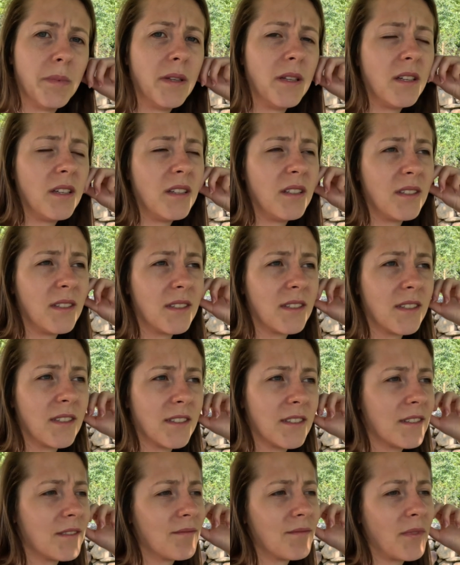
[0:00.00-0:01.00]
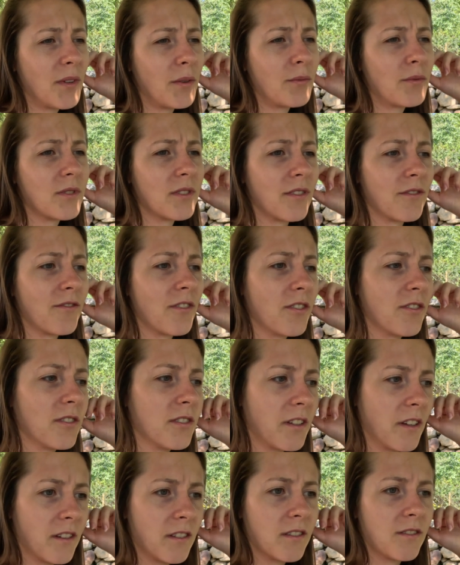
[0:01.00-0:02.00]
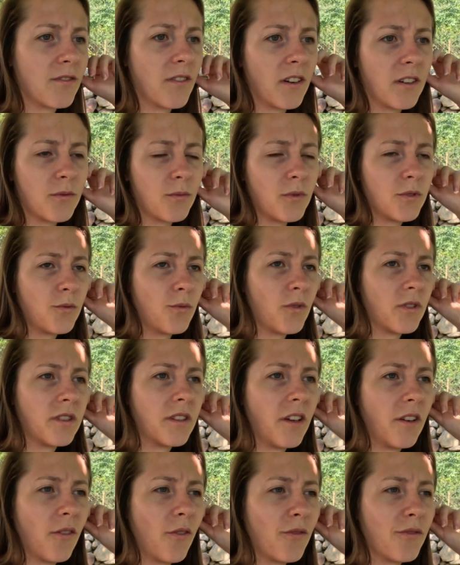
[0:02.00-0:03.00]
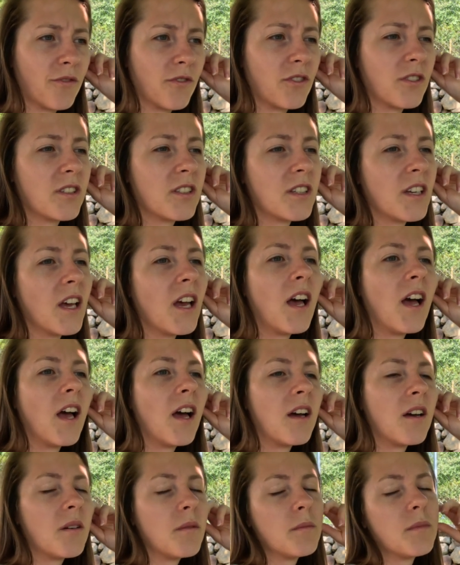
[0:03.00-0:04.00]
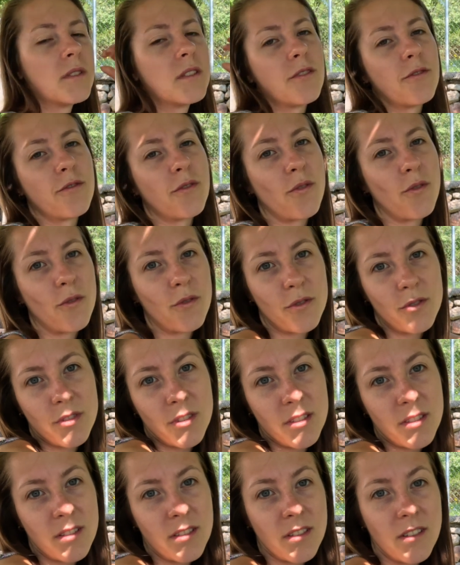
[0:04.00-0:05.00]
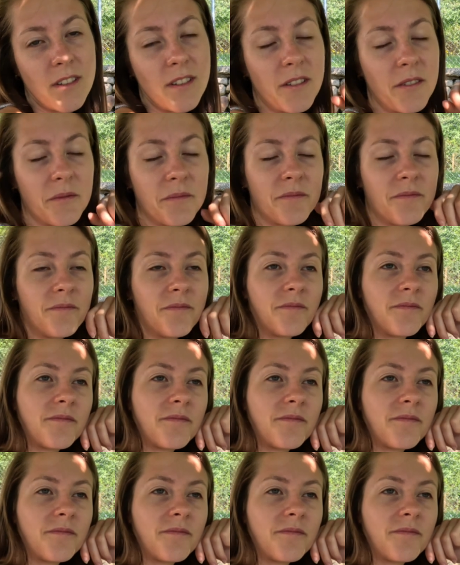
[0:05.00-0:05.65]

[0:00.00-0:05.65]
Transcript: pleased and I wasn't very satisfied with what they offered, but of course the